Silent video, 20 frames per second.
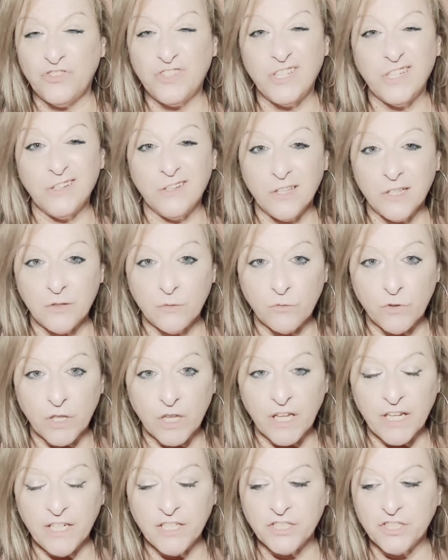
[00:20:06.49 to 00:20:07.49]
deal in
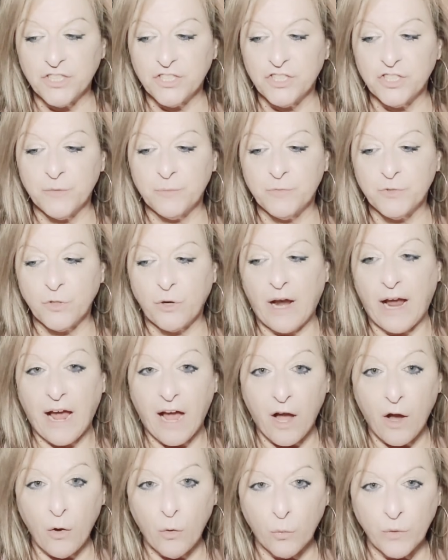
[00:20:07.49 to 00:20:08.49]
relationships, or
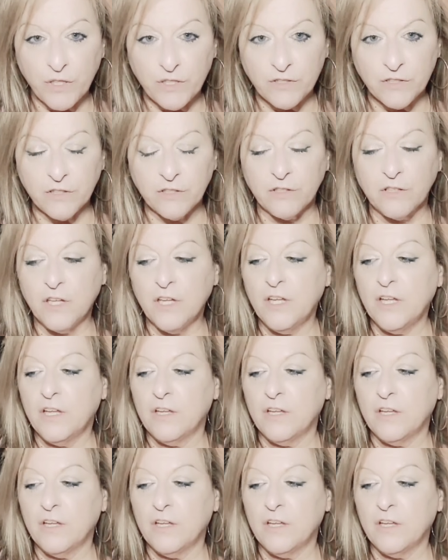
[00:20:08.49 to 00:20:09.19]
how we deal